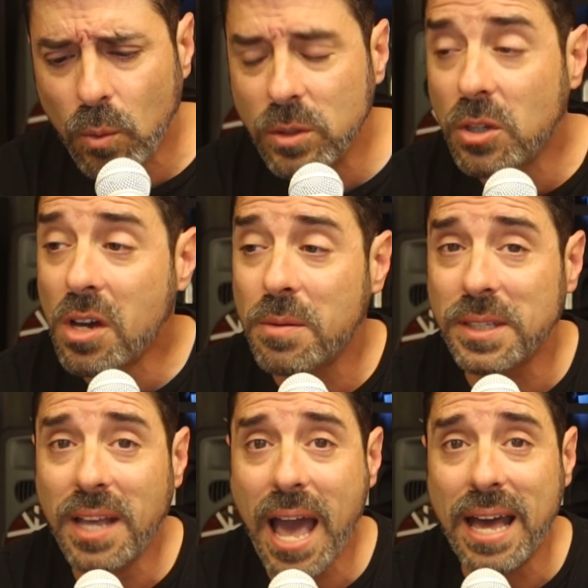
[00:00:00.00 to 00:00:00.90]
we were talking
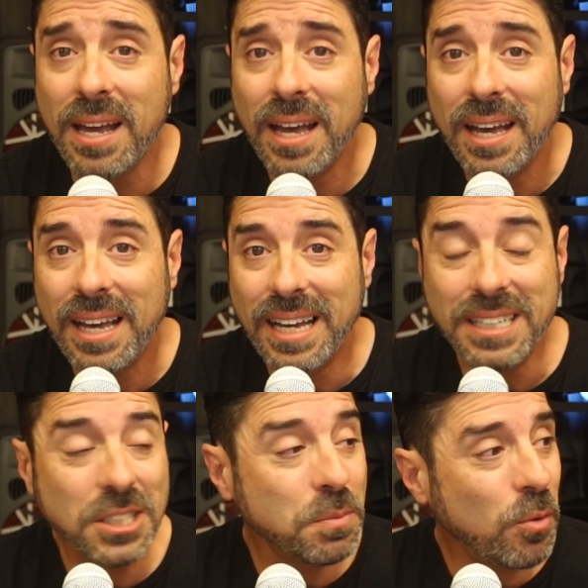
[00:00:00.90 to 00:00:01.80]
about that, and
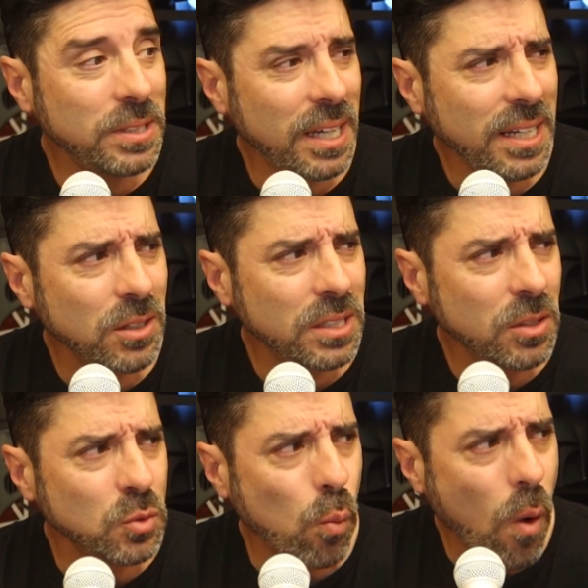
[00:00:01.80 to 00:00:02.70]
he just points out, he goes,
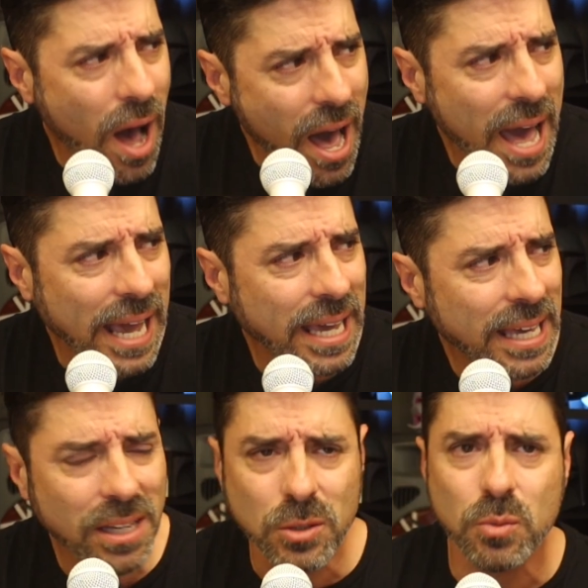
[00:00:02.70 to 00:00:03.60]
why?
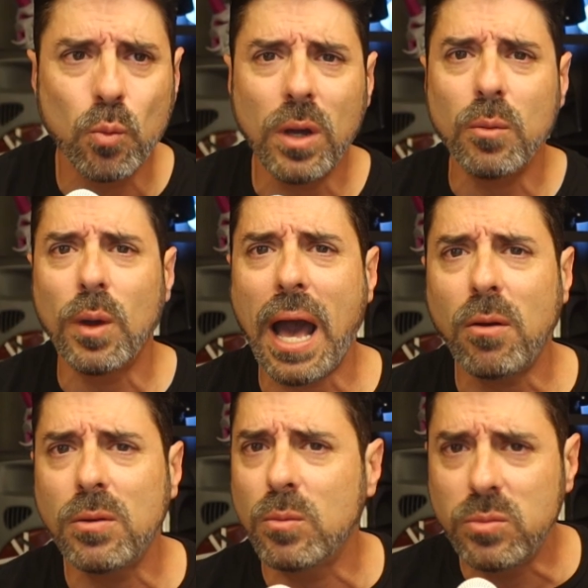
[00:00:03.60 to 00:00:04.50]
He goes, what,
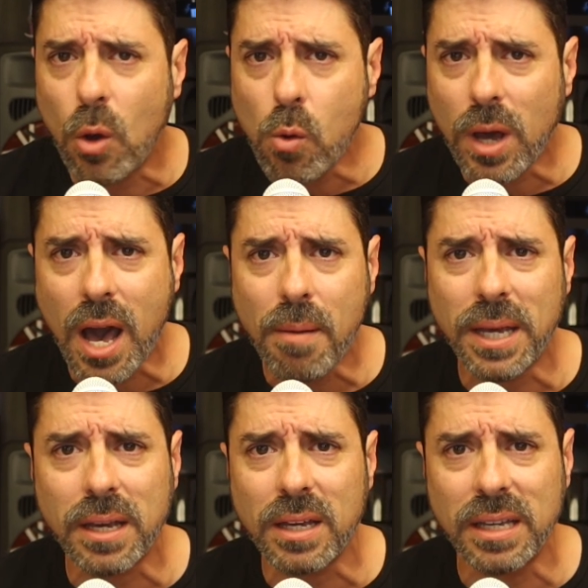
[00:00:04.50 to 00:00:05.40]
how, no
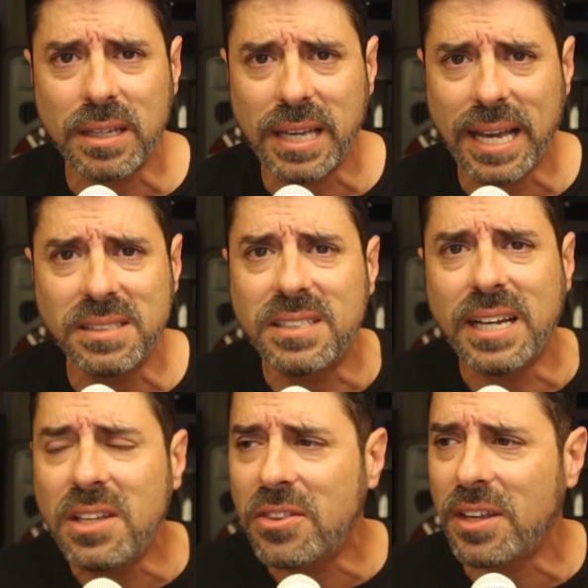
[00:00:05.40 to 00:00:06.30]
comic gains
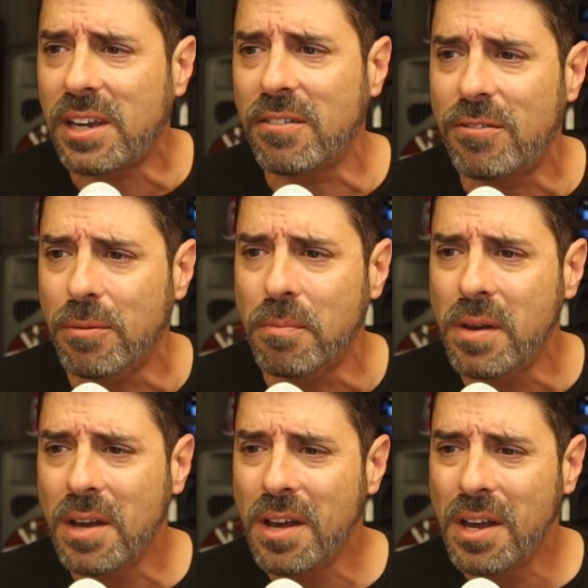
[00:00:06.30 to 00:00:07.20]
anything from
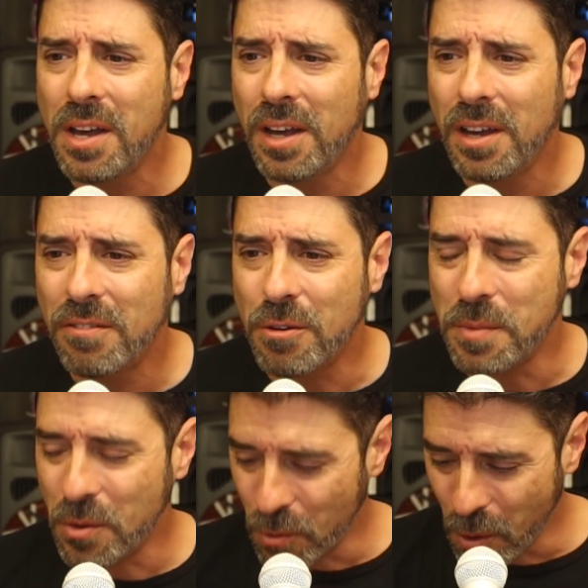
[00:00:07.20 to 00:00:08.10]

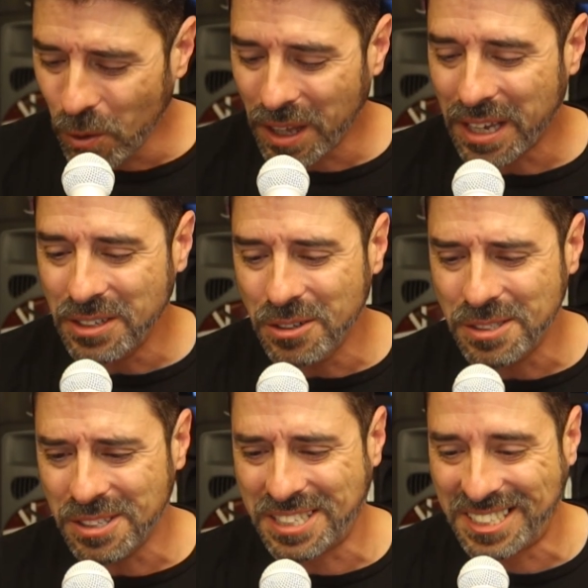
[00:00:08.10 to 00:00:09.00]
enrolling in your
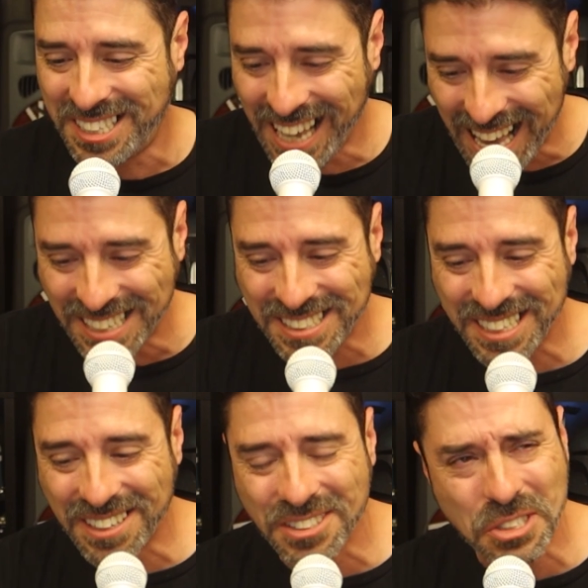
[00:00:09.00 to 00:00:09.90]
success.
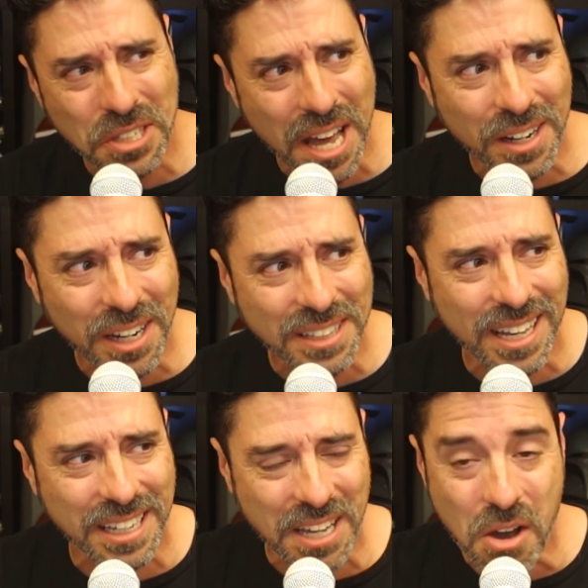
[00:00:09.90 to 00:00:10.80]
He goes, you got to let
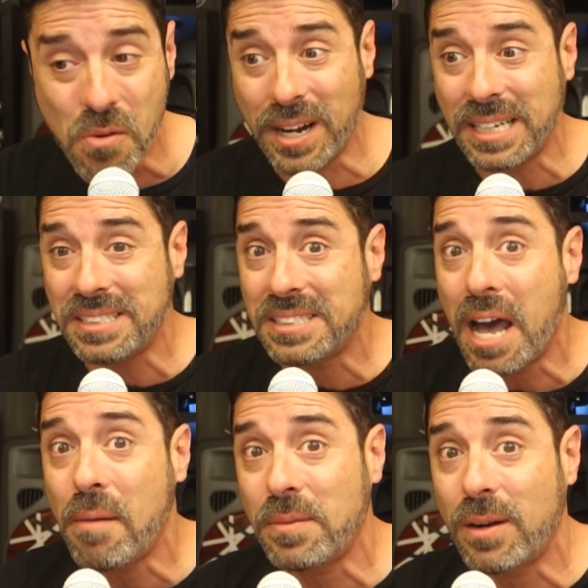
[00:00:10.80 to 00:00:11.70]
that go. And I
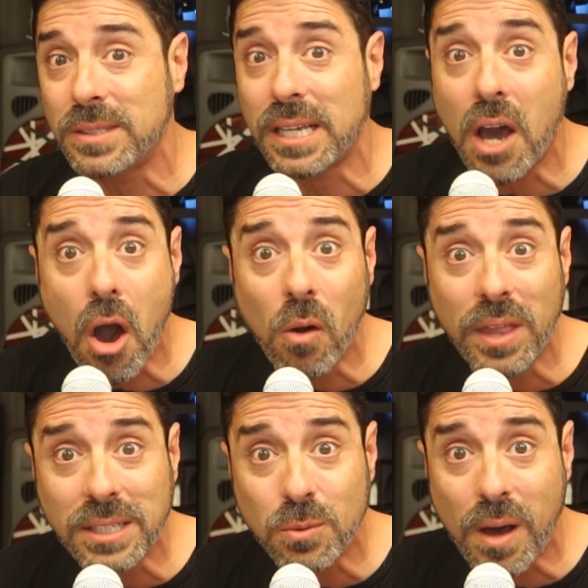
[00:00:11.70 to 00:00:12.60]
stopped, and I was like, oh,
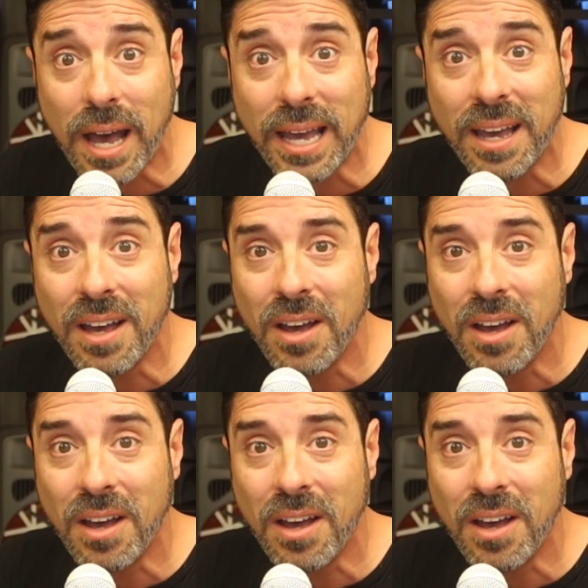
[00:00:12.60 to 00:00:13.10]
that's why.